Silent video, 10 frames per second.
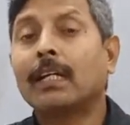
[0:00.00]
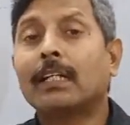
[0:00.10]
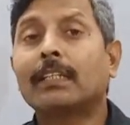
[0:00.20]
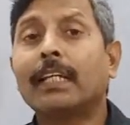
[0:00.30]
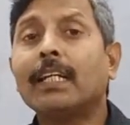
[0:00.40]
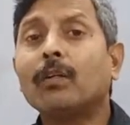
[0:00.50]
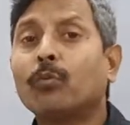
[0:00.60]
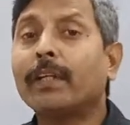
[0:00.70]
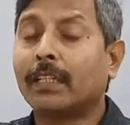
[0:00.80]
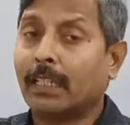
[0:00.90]
then
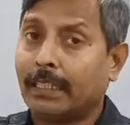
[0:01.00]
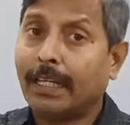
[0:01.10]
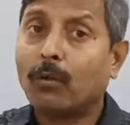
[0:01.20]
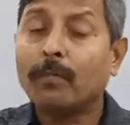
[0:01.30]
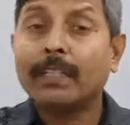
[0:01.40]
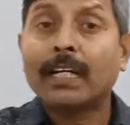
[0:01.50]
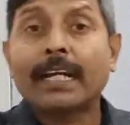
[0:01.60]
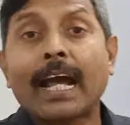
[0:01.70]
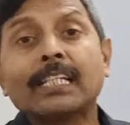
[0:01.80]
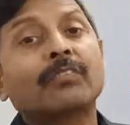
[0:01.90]
there will be the
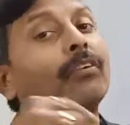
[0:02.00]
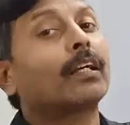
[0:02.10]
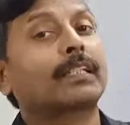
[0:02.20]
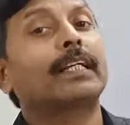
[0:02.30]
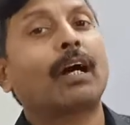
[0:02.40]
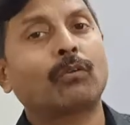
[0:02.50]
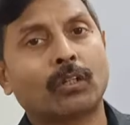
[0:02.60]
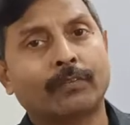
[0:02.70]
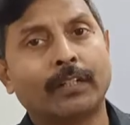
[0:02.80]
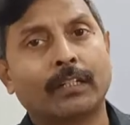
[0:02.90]
gas flushing out
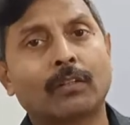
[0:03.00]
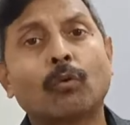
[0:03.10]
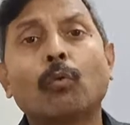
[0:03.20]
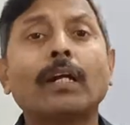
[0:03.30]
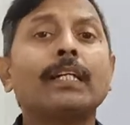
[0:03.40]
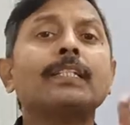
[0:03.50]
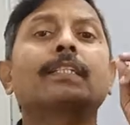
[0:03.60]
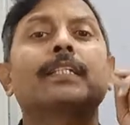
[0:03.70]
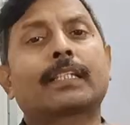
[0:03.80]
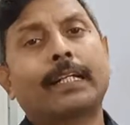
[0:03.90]
of it. What is
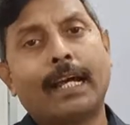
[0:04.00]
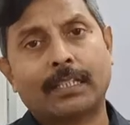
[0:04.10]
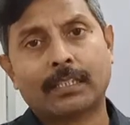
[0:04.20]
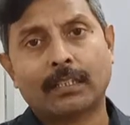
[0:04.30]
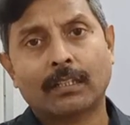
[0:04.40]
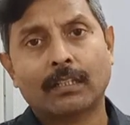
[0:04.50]
this gas?